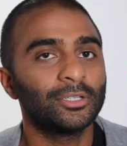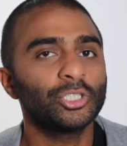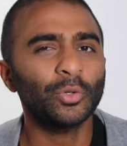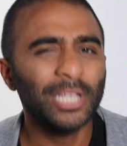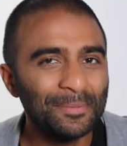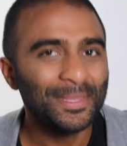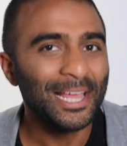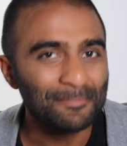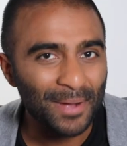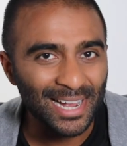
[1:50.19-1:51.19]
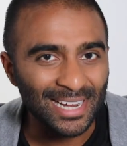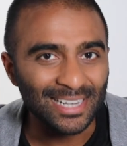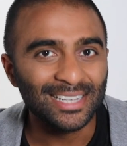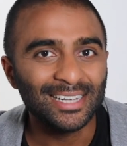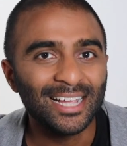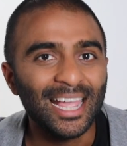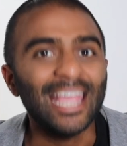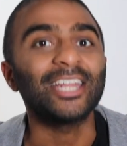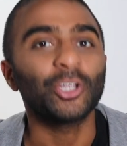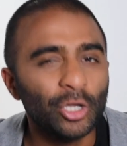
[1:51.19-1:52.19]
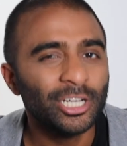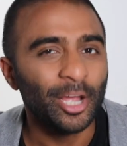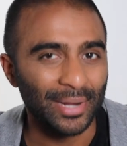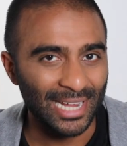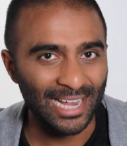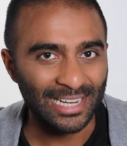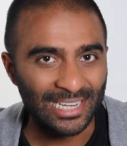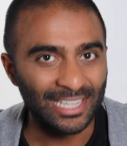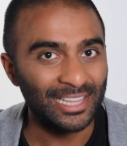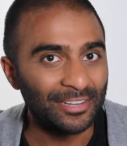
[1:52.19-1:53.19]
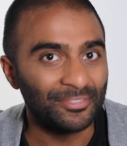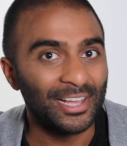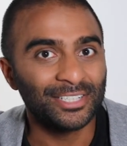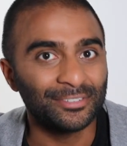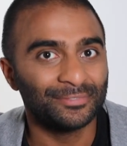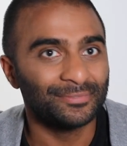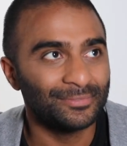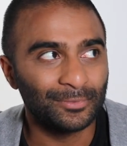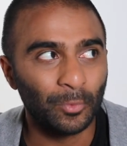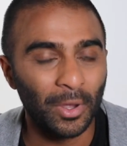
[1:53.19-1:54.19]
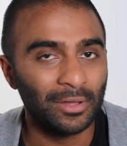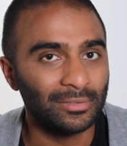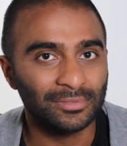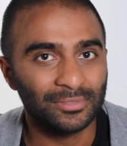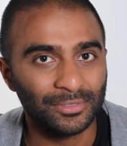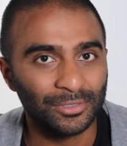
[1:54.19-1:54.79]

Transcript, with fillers: So keep that in mind. It could come in handy in the event of, well,